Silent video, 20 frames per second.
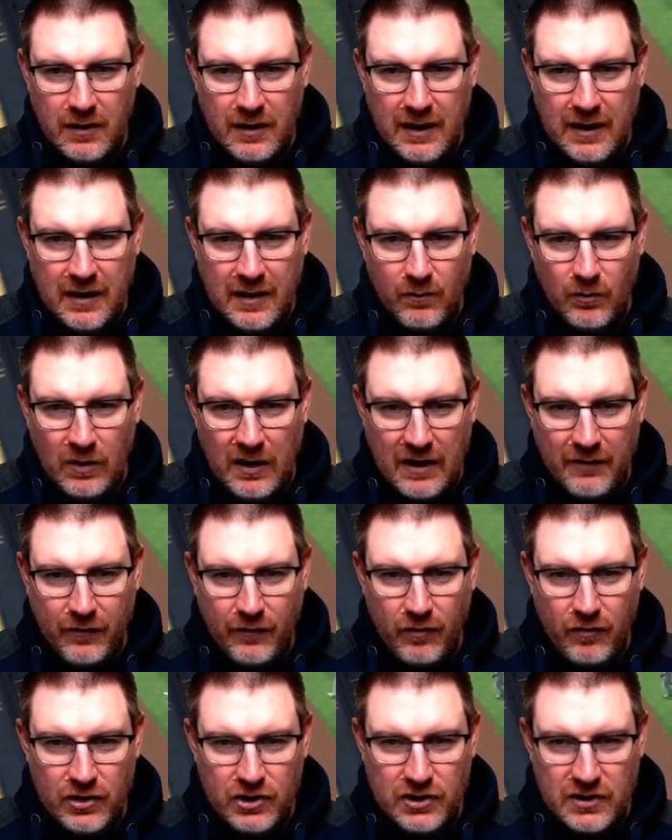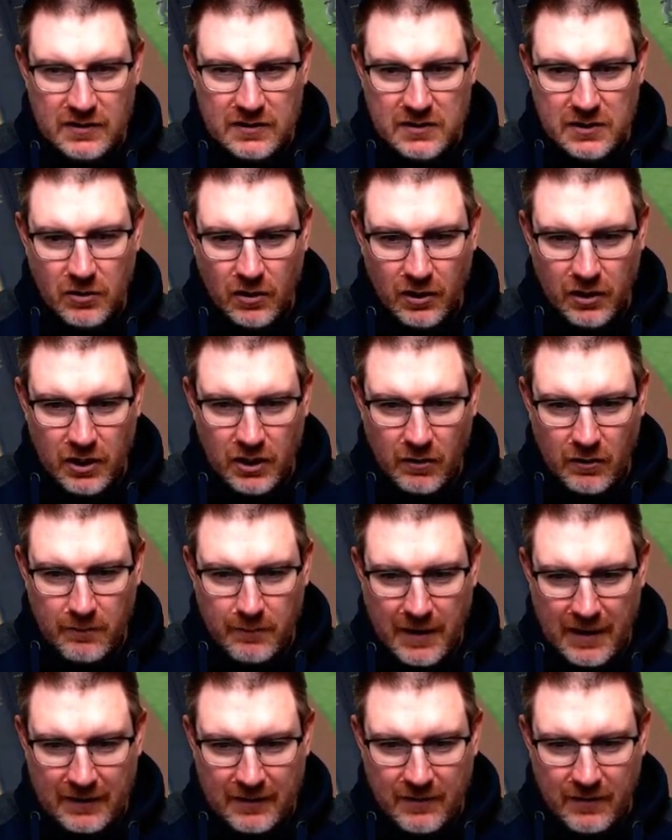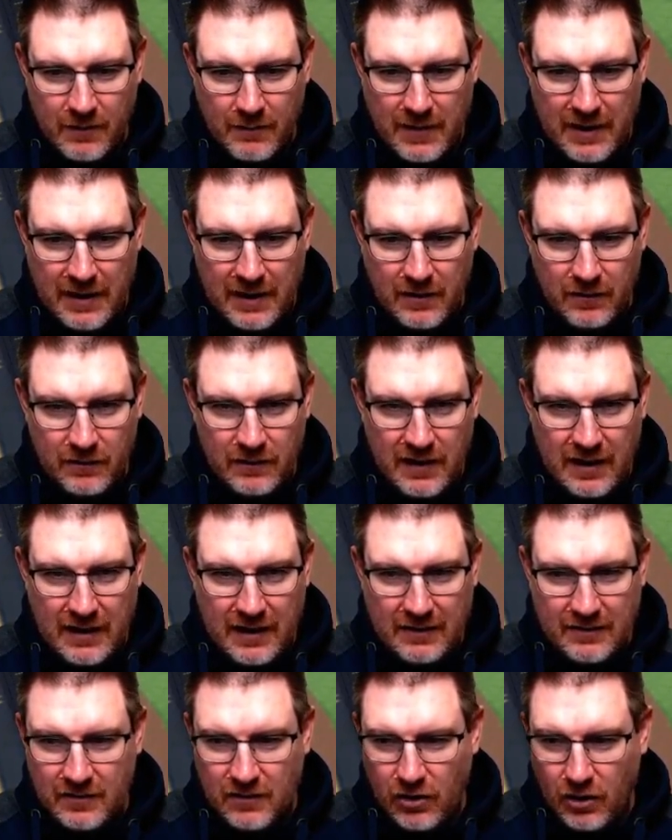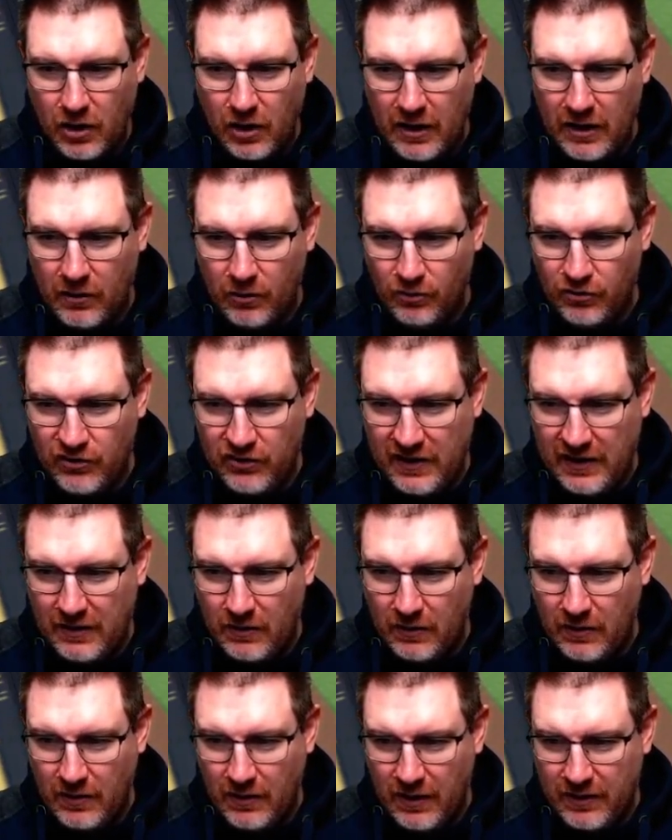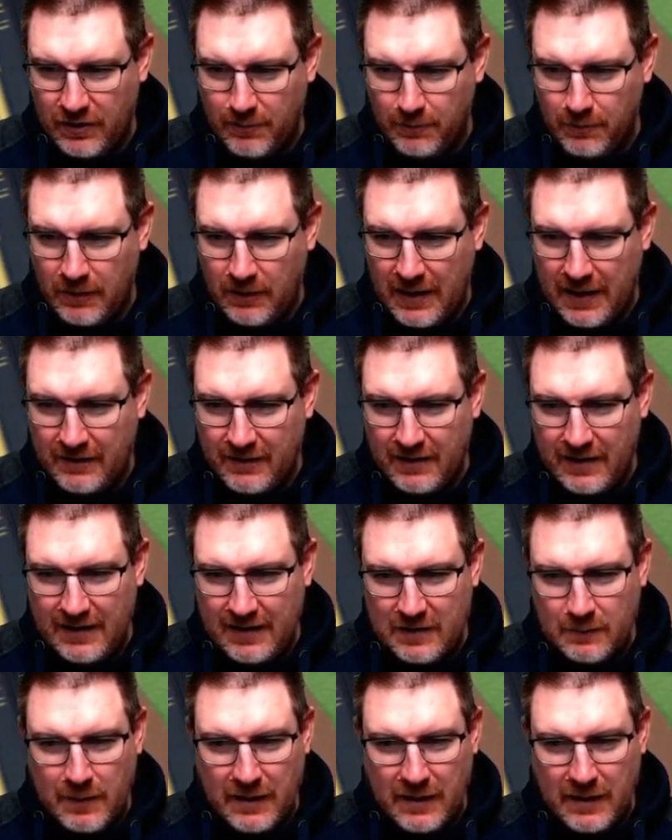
And we'll have Christian Scott going back to the mound. It's Kyle Teel at the plate. He is